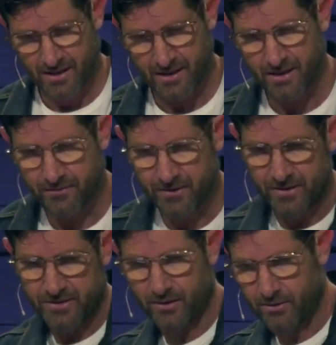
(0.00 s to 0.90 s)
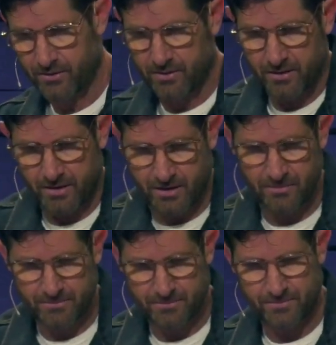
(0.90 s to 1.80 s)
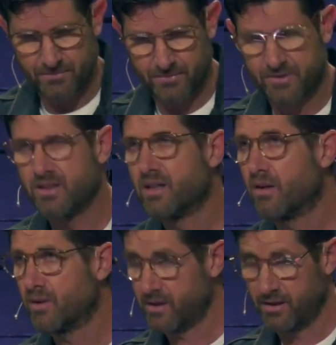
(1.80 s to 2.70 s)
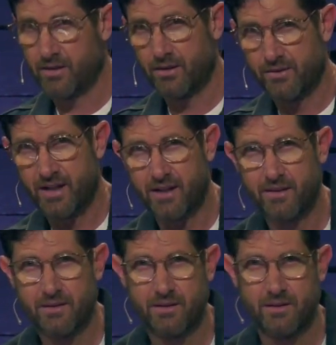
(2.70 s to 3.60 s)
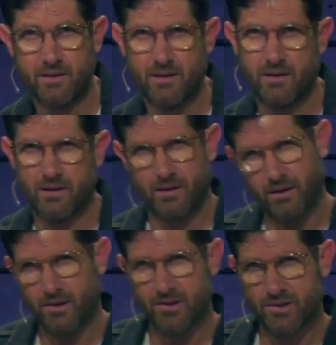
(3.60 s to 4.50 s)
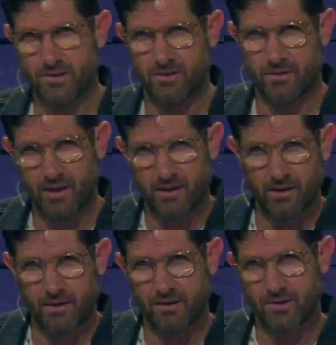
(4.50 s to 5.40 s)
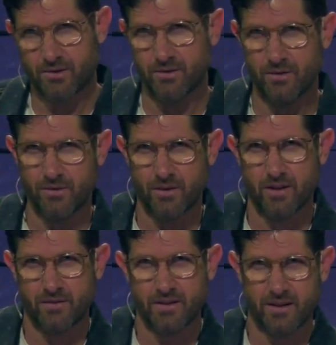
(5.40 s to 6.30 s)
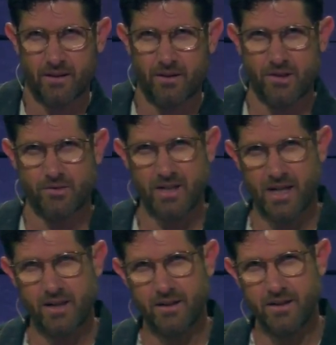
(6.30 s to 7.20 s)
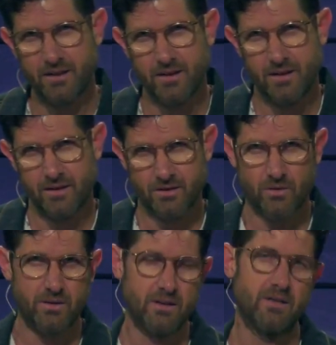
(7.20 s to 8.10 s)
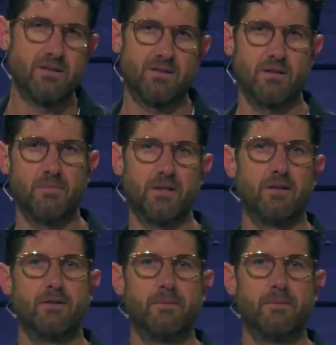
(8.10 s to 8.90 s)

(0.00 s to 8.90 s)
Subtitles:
If you don't come to know and hear that harsh or that hard truth, then that harsh reality is going to consume you.